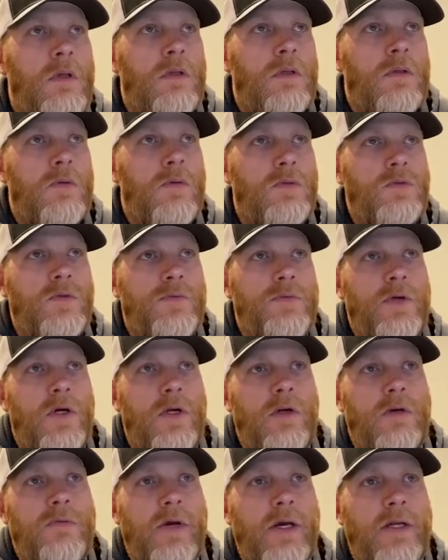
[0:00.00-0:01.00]
Once we've done
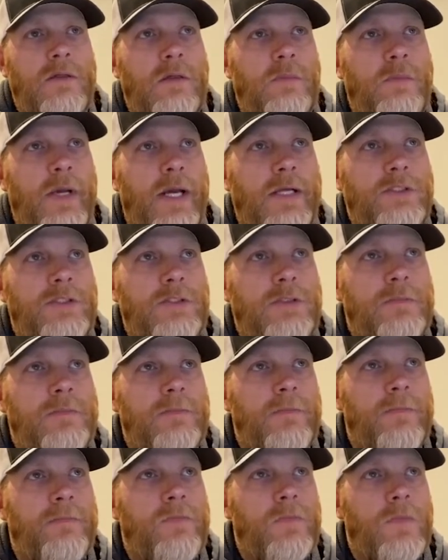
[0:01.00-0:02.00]
our final compaction,
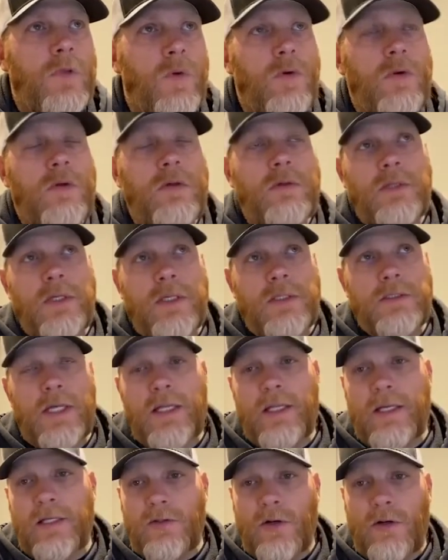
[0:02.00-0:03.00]
or as I
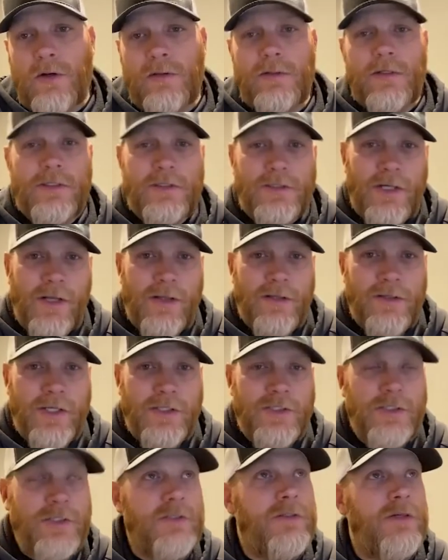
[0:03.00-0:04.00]
like to call
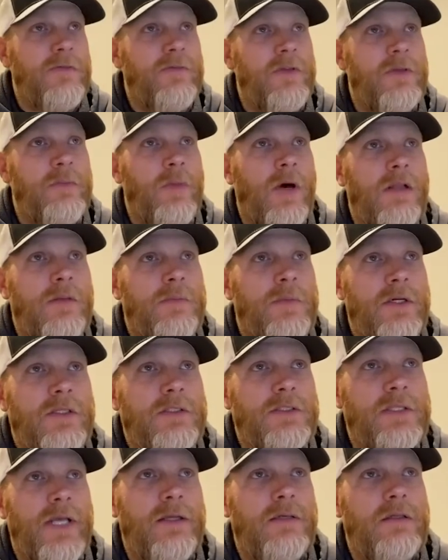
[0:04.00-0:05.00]
consolidation of the polymeric
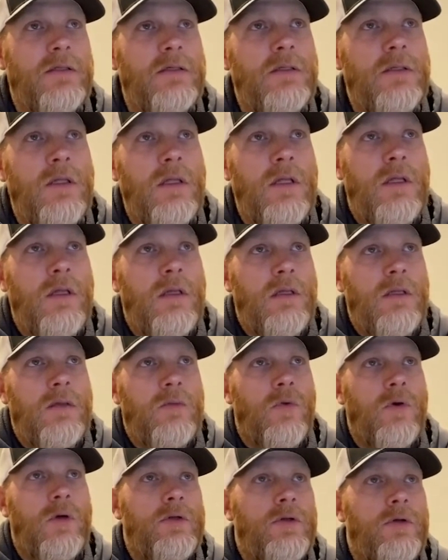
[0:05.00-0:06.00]
sand,
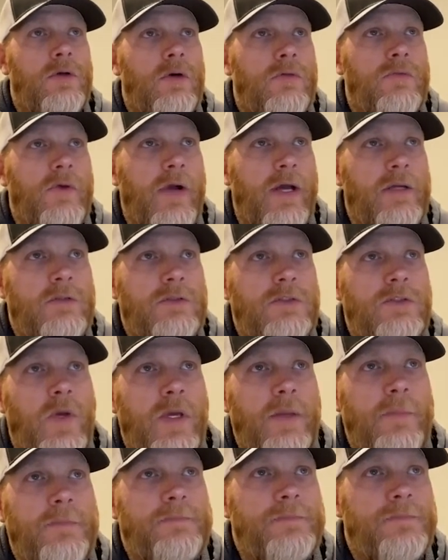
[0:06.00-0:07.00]
we're going to do our final
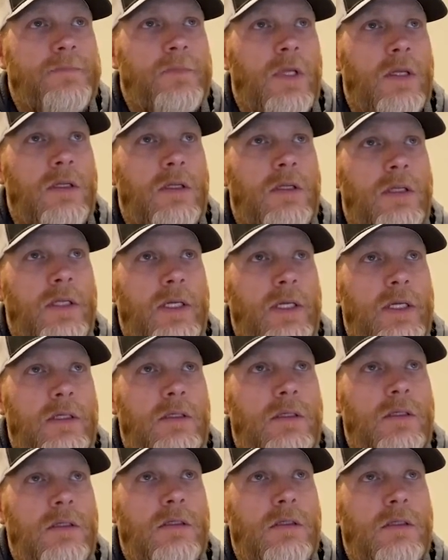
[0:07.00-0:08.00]
sweep and clean
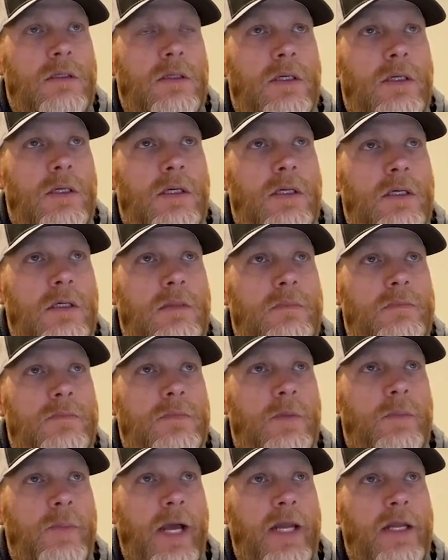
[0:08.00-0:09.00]

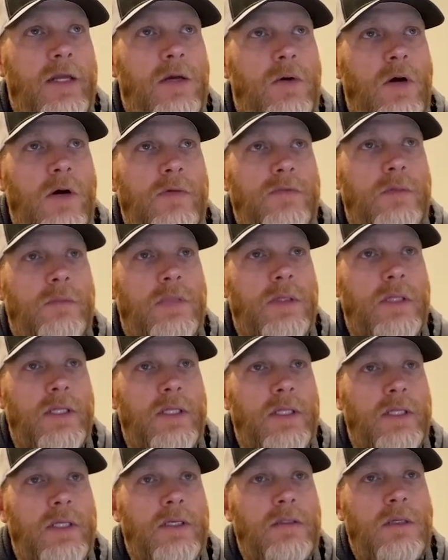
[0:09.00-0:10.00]
the patio off
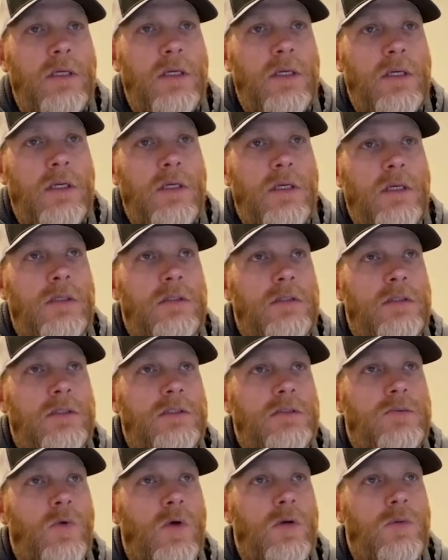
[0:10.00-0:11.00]
completely, and this
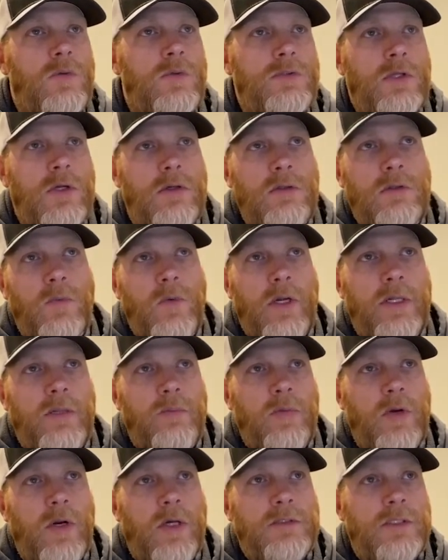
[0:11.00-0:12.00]
is where we'll start the wetting
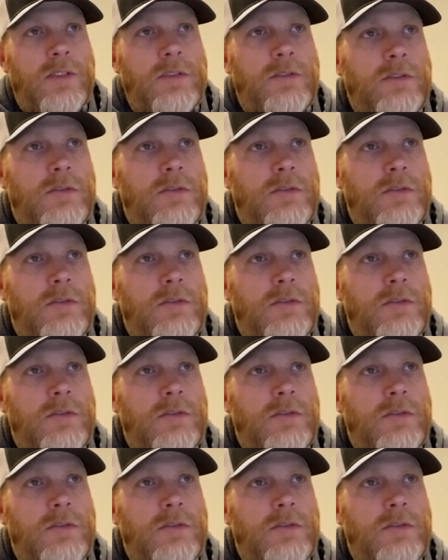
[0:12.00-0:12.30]
process.